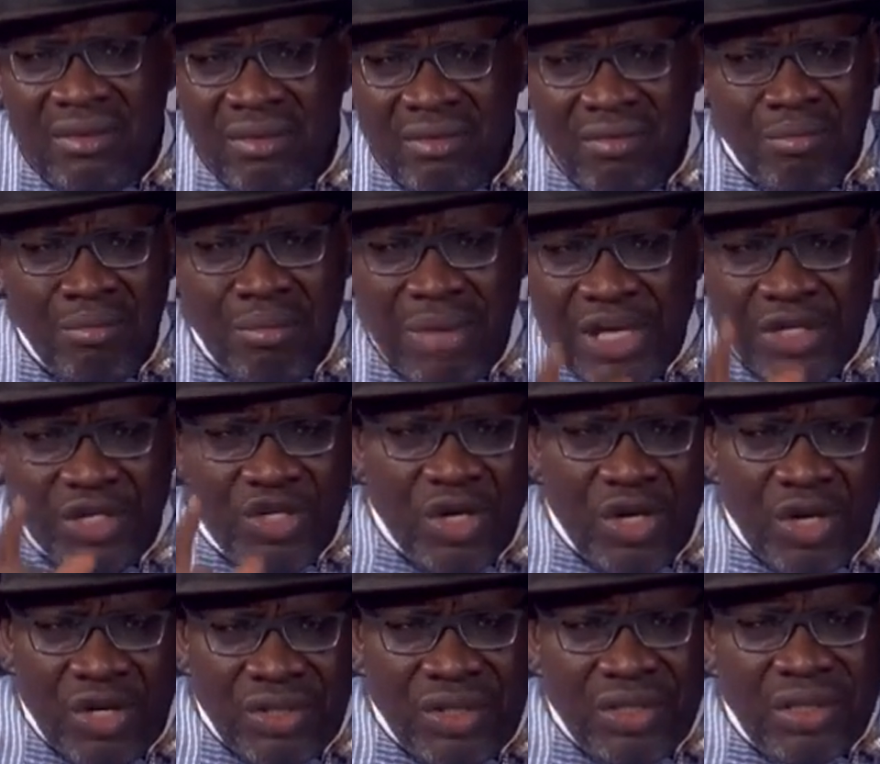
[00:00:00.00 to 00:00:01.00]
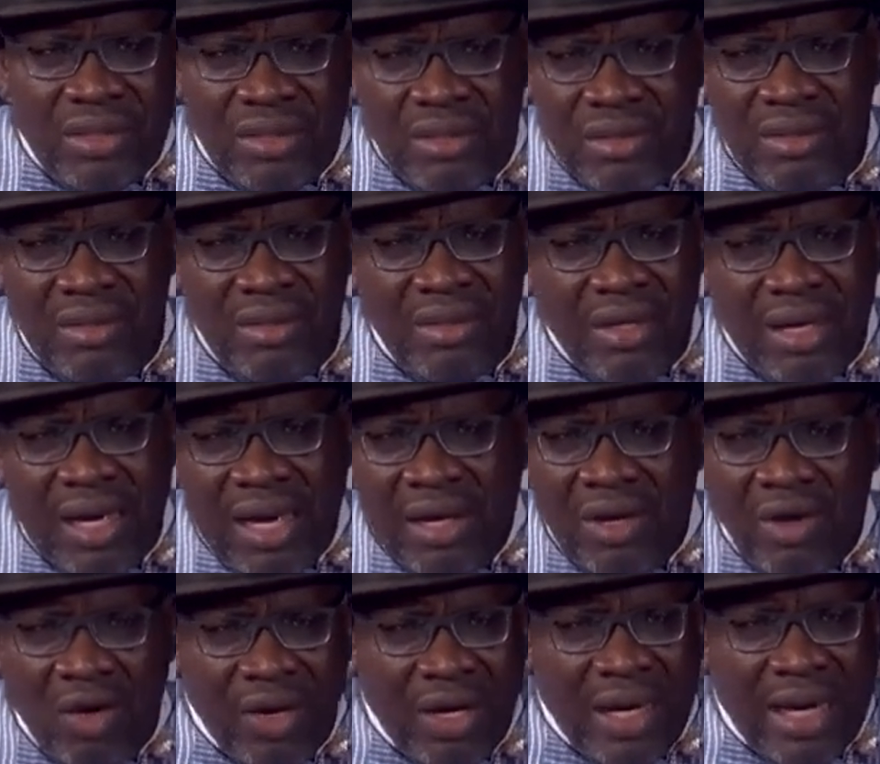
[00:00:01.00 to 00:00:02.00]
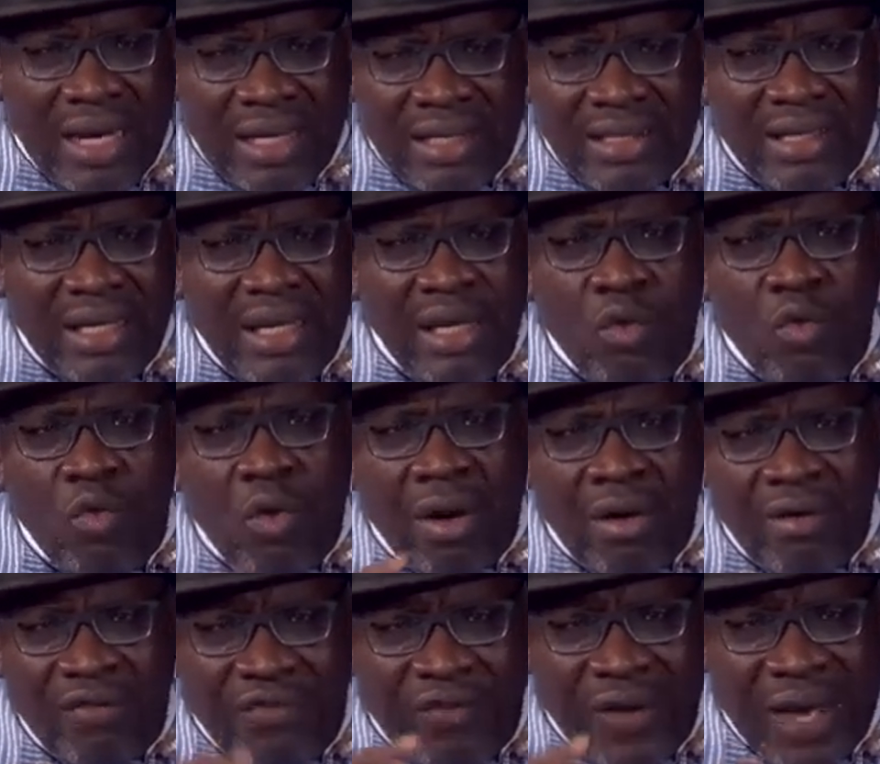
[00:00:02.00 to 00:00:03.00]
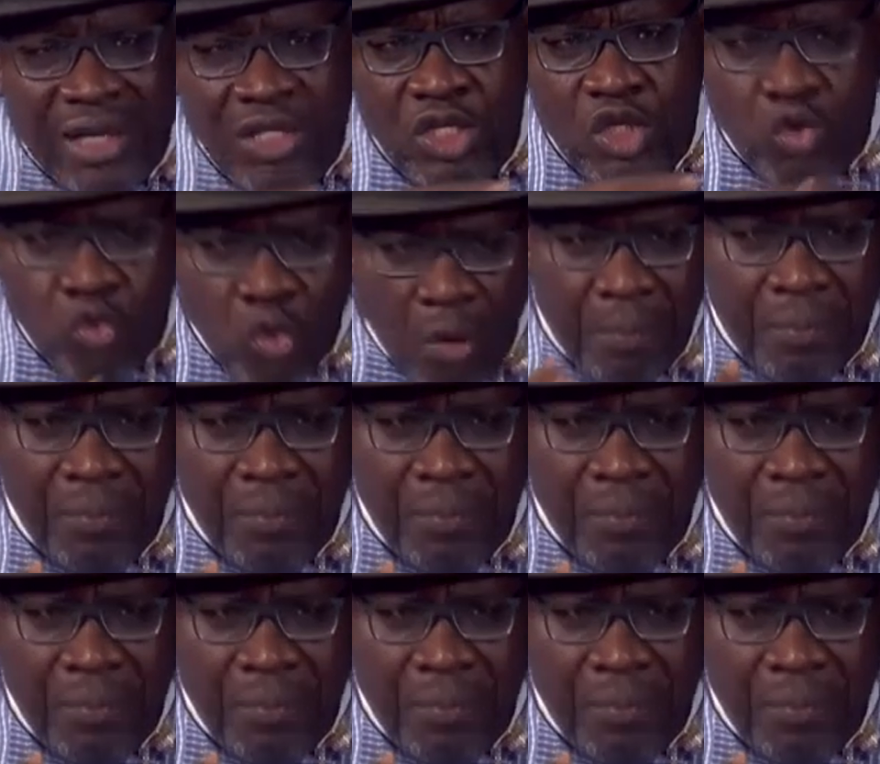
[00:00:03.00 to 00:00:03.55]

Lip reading: majors, and others in one fell swoop,